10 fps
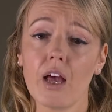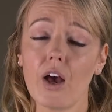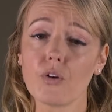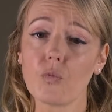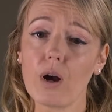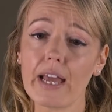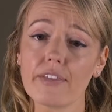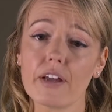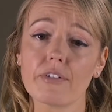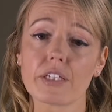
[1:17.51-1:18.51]
and where
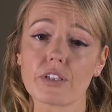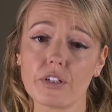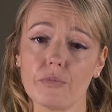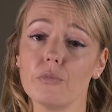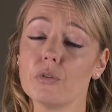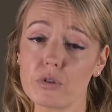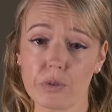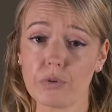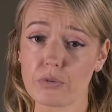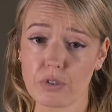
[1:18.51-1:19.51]
there is
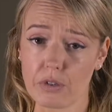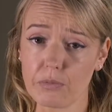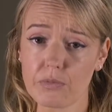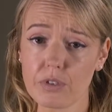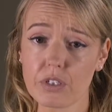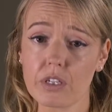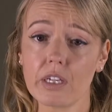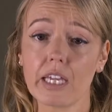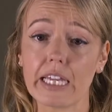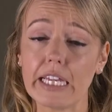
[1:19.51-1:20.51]
multiple sums,
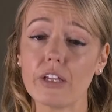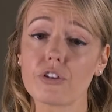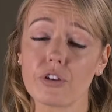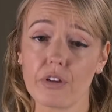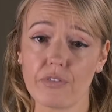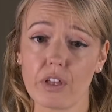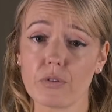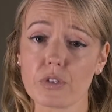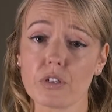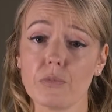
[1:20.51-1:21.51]
each of
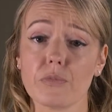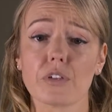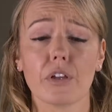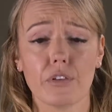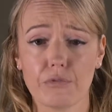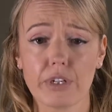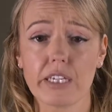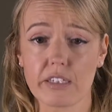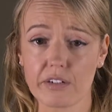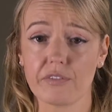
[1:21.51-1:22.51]
those sums and the
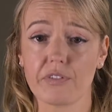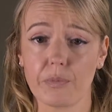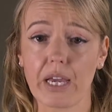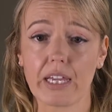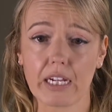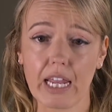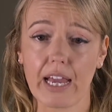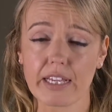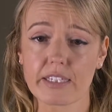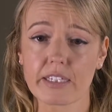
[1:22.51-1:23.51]
reason for paying
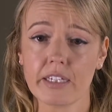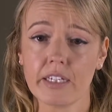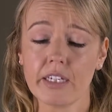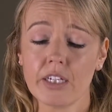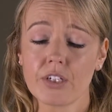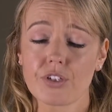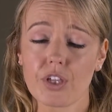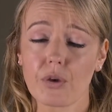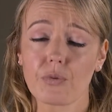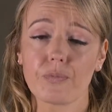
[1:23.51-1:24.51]
less.
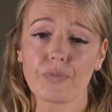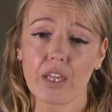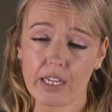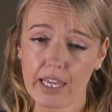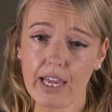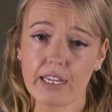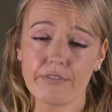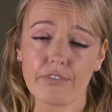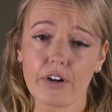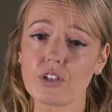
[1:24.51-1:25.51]
So again,
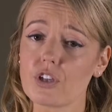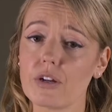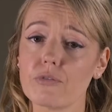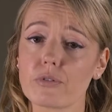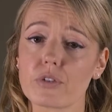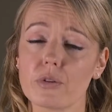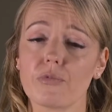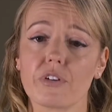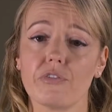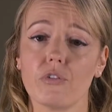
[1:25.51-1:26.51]
in very general
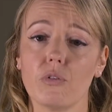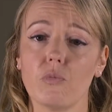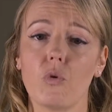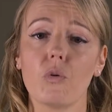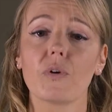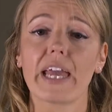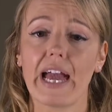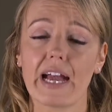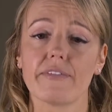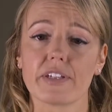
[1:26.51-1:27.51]
summary form, what we
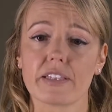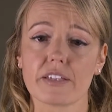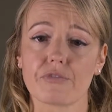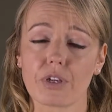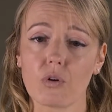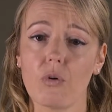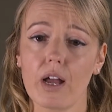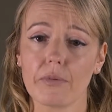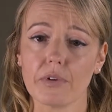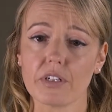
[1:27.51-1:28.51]
have is this
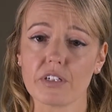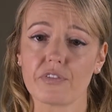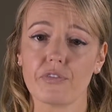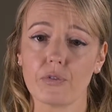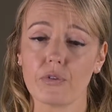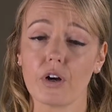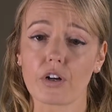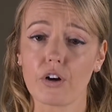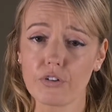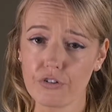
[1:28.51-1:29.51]
requirement for a
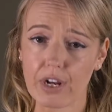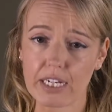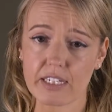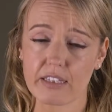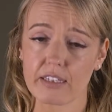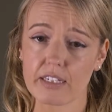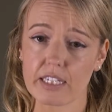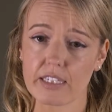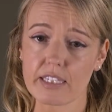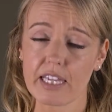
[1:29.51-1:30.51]
contractor that
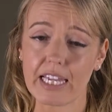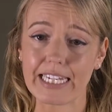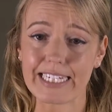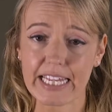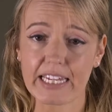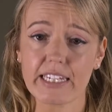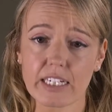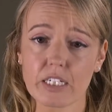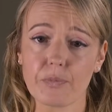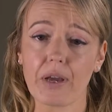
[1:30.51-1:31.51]
is
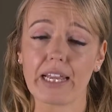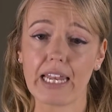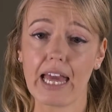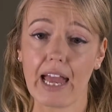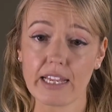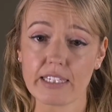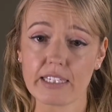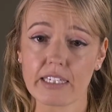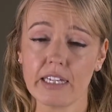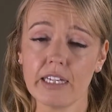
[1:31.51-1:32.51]
intending to pay less